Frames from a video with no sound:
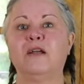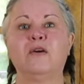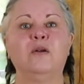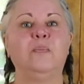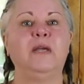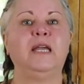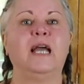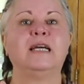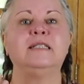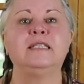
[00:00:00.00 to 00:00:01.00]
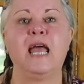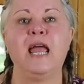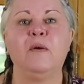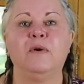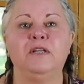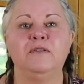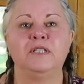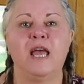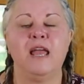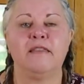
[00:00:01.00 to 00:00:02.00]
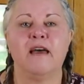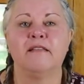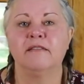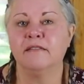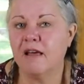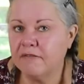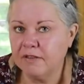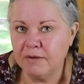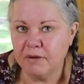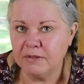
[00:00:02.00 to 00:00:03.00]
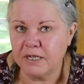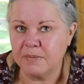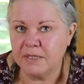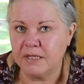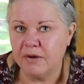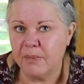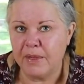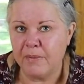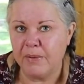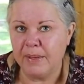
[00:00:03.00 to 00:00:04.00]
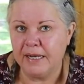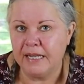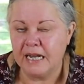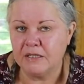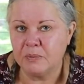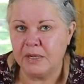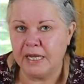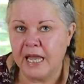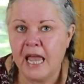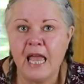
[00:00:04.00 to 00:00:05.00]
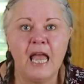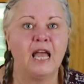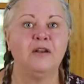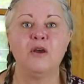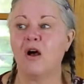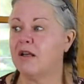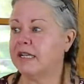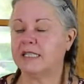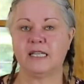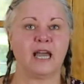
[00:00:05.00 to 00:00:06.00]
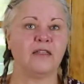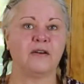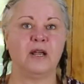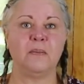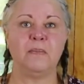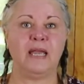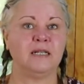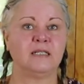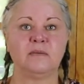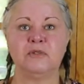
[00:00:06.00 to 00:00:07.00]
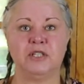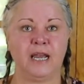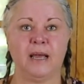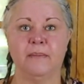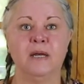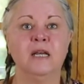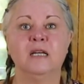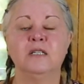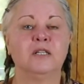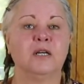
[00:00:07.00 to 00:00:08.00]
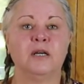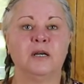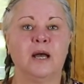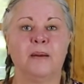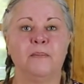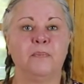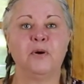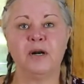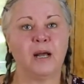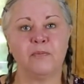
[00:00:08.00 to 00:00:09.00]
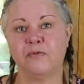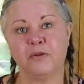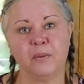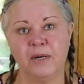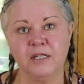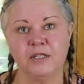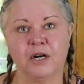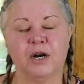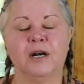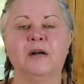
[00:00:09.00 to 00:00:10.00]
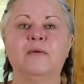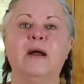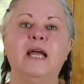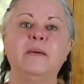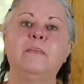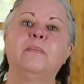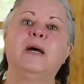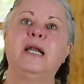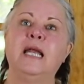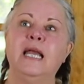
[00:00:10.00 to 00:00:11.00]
could be a day when you take that lovely rosehip syrup that we made last week and you all get together and make some jam to put up for the winter, right? But